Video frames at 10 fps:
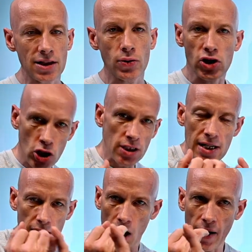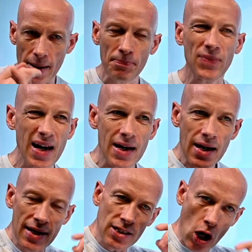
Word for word: So it's just in time and it's